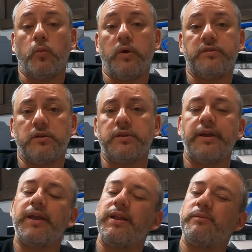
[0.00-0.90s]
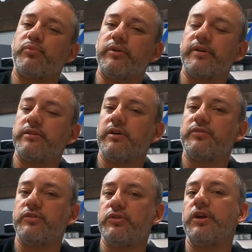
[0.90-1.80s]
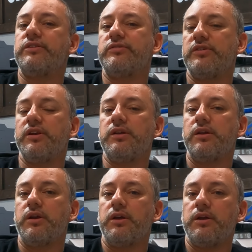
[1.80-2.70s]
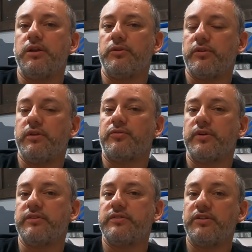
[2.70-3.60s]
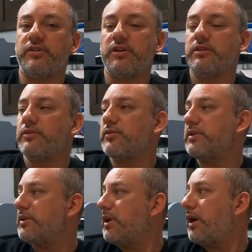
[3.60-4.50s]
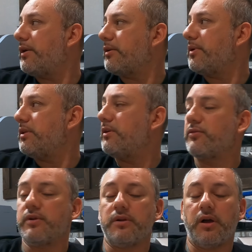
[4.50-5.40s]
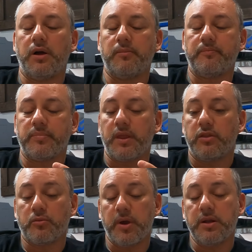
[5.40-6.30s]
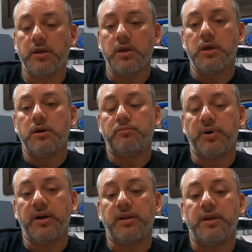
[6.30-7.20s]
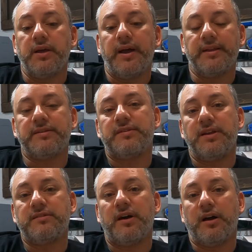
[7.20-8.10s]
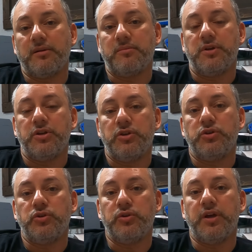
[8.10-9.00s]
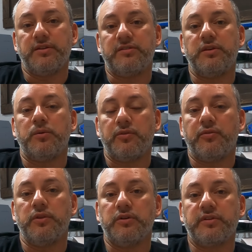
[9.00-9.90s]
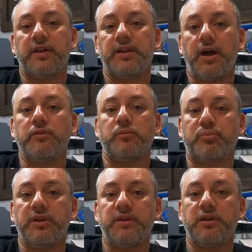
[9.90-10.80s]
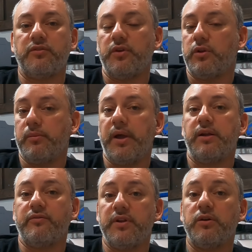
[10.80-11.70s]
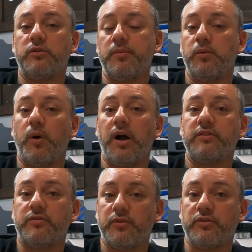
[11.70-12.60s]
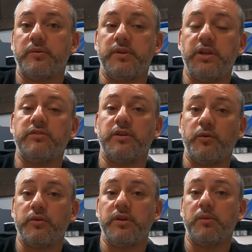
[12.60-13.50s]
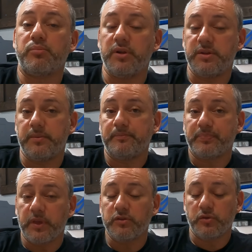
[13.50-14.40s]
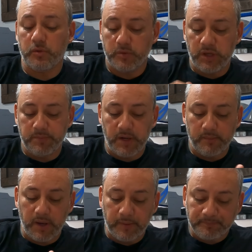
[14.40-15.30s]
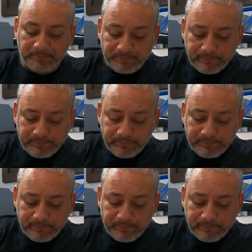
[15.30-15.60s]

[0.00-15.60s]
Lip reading: What to look like. Again, embroidery is kind of tough because you get to see, it's a different stitching, different, it could be different thread, but at the same time, you get to see what it looks like and how is it printing, and you could demand a video to be watched for something that you send over to get printed. So keep that in mind.